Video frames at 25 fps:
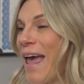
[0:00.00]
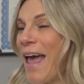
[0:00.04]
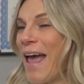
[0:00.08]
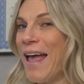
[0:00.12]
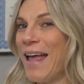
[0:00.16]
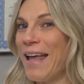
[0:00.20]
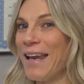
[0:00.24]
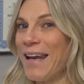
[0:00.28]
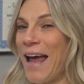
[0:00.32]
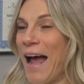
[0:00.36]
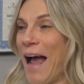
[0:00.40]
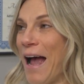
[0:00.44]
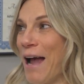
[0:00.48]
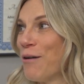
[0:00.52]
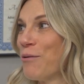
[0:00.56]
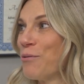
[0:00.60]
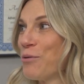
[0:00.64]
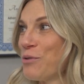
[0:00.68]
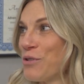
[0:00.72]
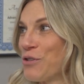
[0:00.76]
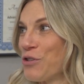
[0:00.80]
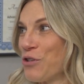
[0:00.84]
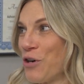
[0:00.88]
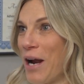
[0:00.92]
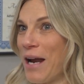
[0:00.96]
and I
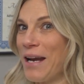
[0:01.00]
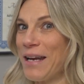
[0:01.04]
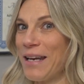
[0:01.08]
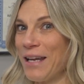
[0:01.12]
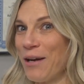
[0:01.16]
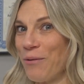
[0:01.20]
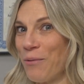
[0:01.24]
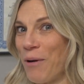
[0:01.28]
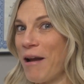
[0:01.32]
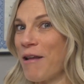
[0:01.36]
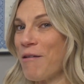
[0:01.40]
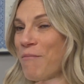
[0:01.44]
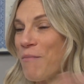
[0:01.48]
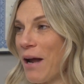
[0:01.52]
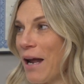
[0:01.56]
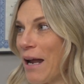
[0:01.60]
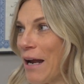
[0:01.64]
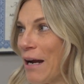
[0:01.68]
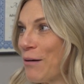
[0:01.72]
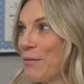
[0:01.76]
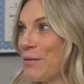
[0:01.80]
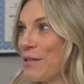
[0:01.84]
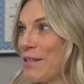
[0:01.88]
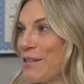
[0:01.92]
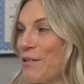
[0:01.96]
was trying to get ready. My
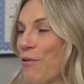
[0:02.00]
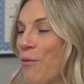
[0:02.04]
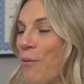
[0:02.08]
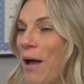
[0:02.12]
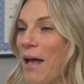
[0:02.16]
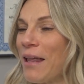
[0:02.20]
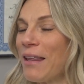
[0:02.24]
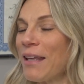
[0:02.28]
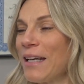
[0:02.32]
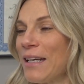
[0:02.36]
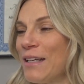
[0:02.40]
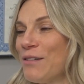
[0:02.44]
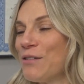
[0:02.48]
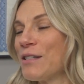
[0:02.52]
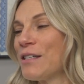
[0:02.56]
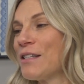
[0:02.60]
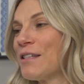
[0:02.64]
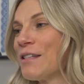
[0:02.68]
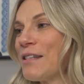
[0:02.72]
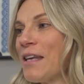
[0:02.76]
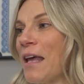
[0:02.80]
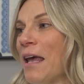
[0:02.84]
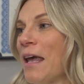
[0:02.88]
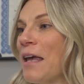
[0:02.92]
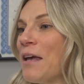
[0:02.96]
hair was still wet. Like, it was
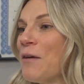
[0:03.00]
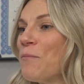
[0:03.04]
just,